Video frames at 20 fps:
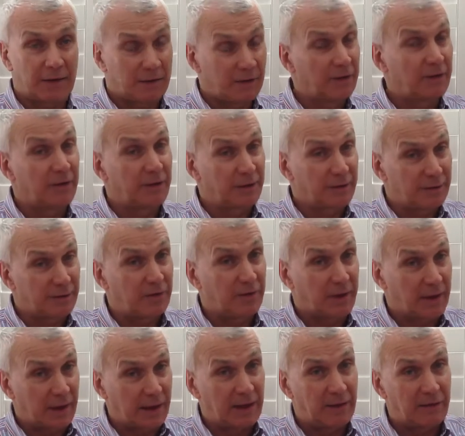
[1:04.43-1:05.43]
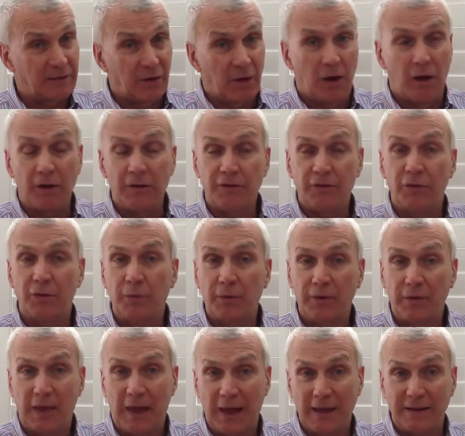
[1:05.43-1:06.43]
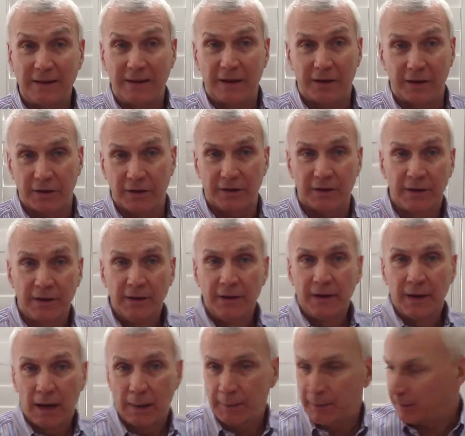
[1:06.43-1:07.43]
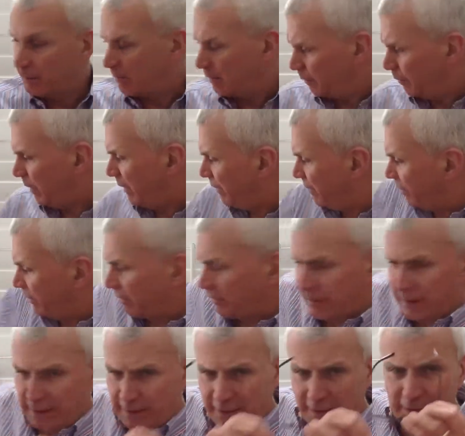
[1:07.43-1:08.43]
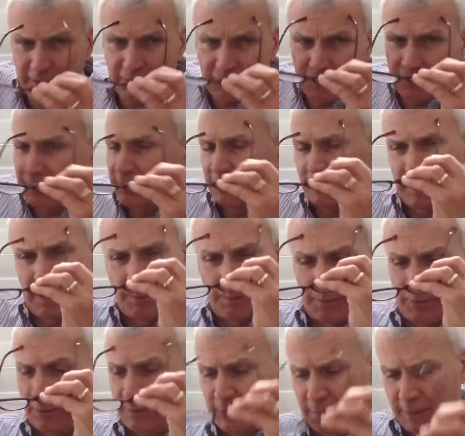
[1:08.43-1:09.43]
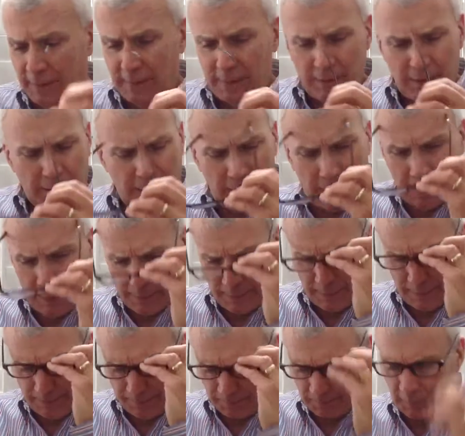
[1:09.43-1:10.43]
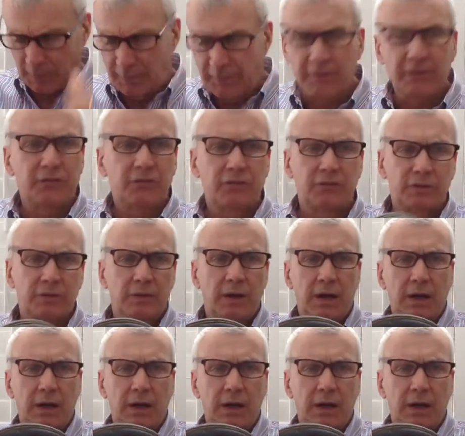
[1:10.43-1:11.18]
clearly is the case. Also with headgear. I mean, pieces like this, for example, this